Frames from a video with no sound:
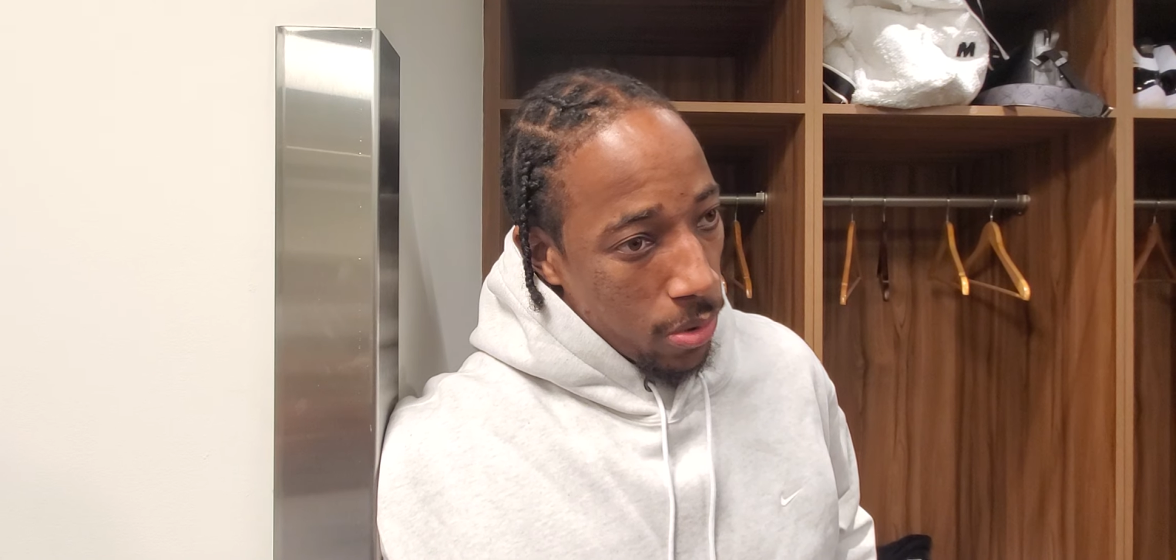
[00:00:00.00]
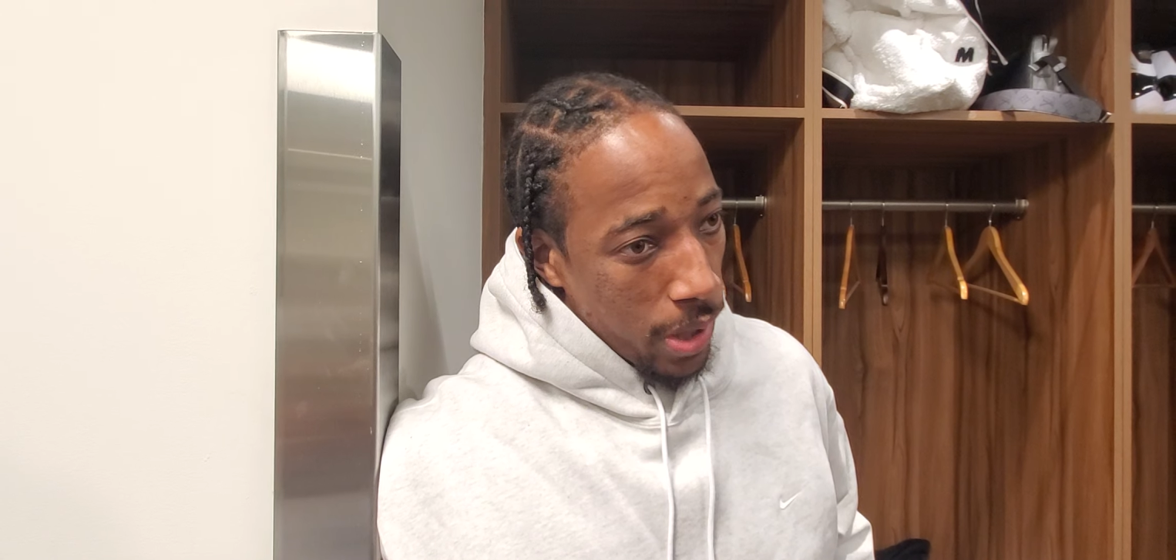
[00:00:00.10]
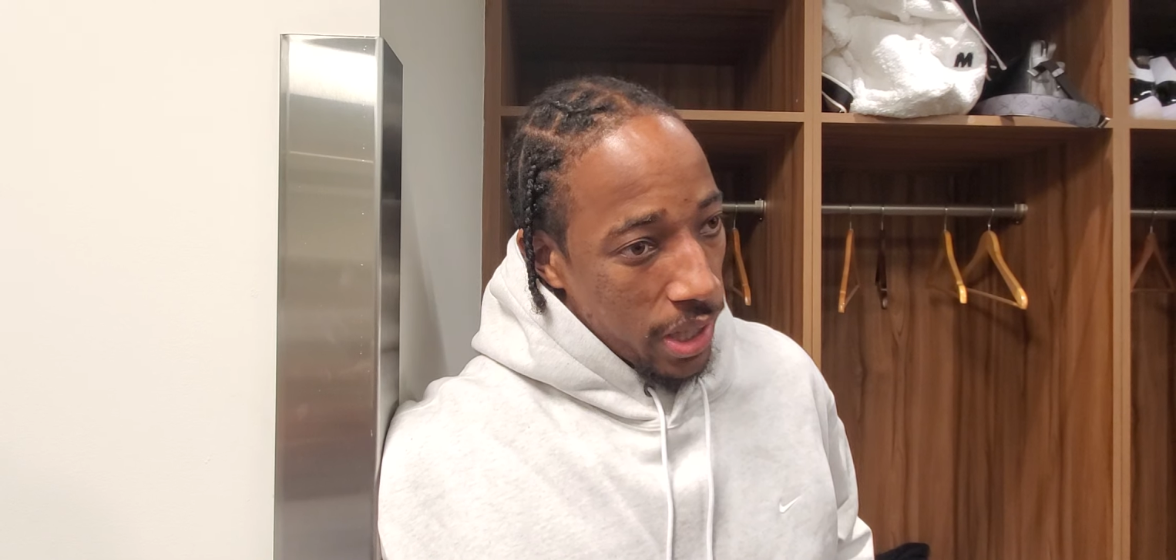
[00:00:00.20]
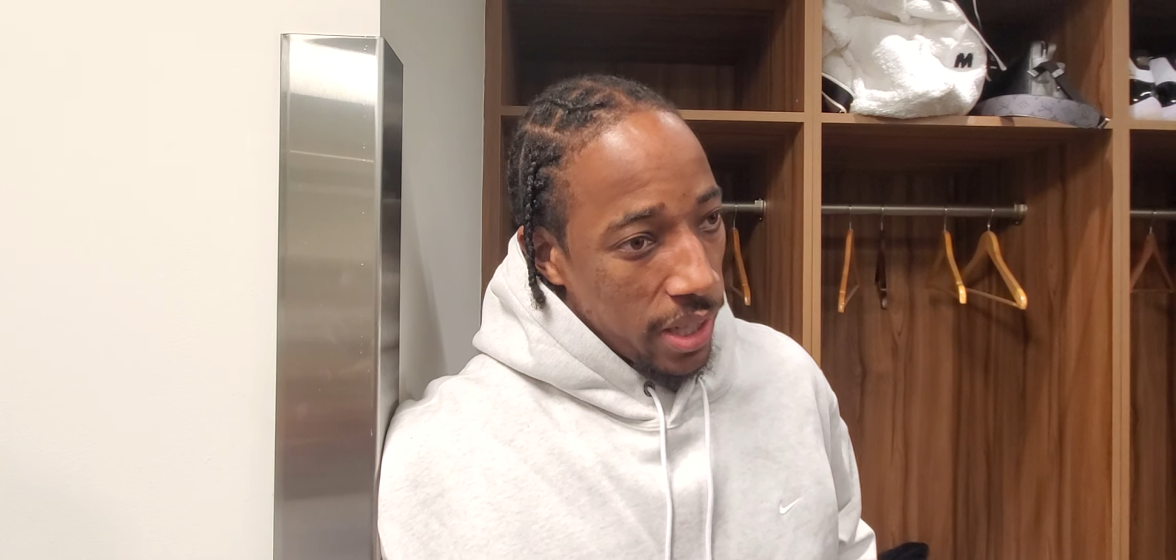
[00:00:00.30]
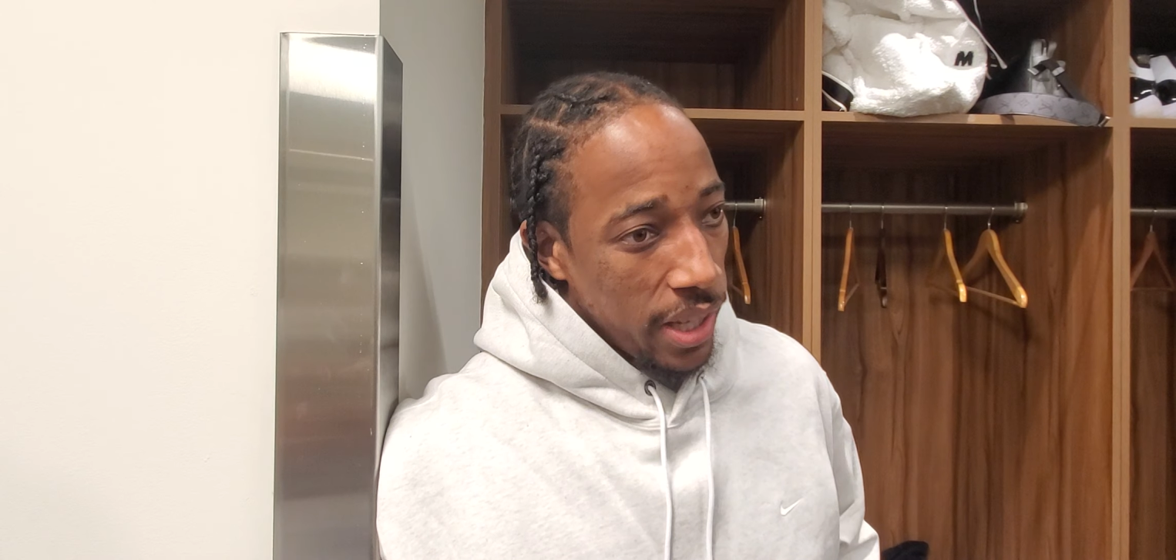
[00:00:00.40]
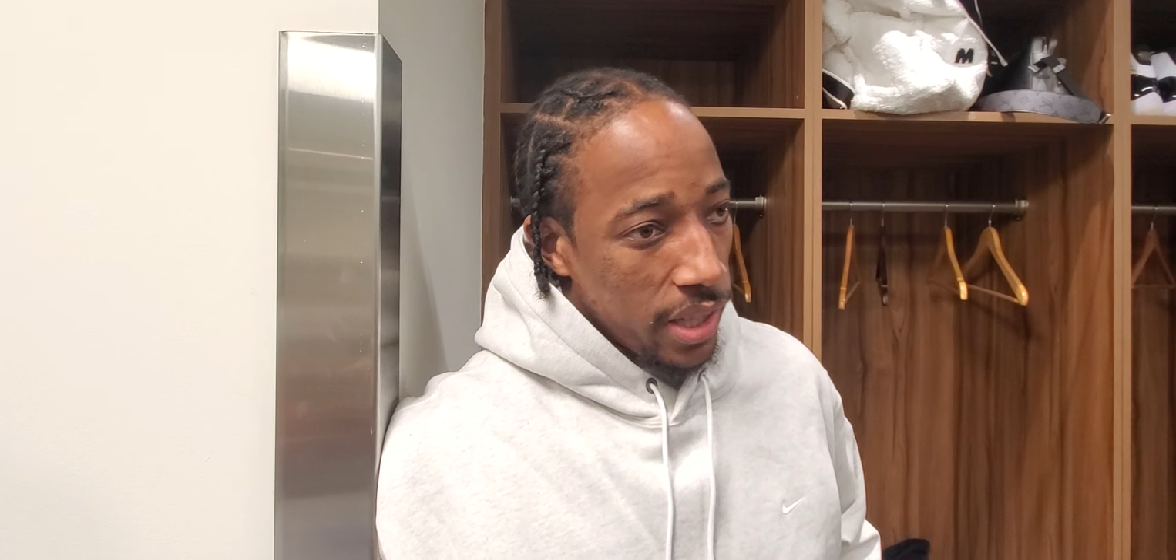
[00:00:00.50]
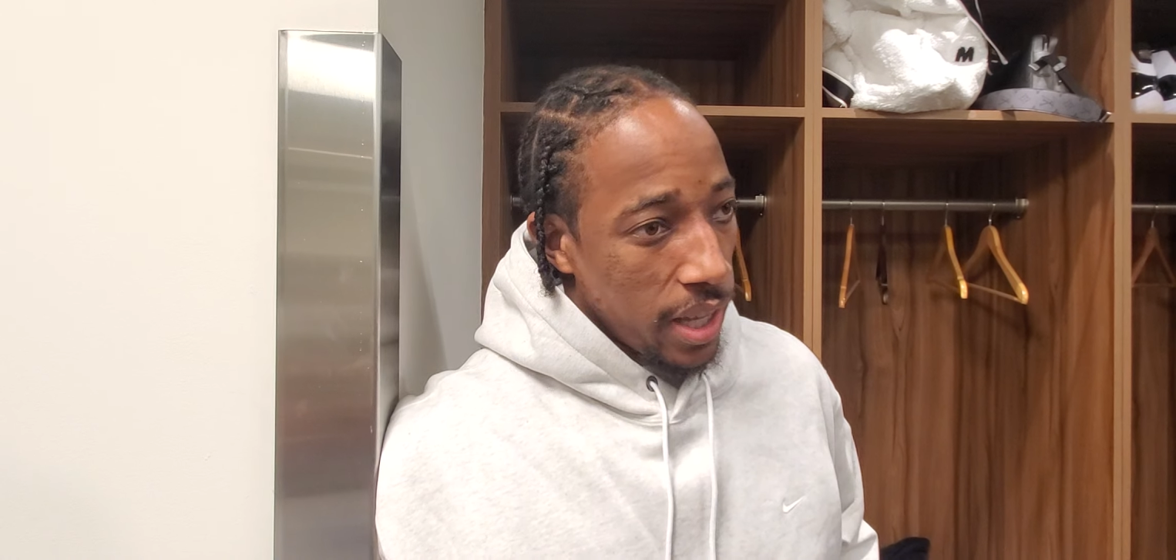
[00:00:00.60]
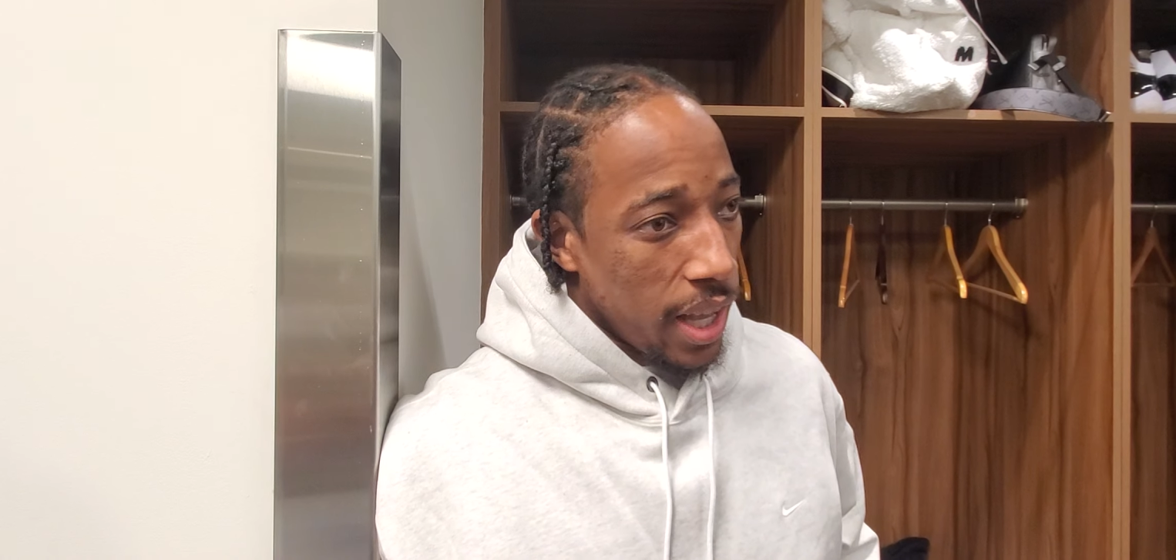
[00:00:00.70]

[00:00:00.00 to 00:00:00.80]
know where I can get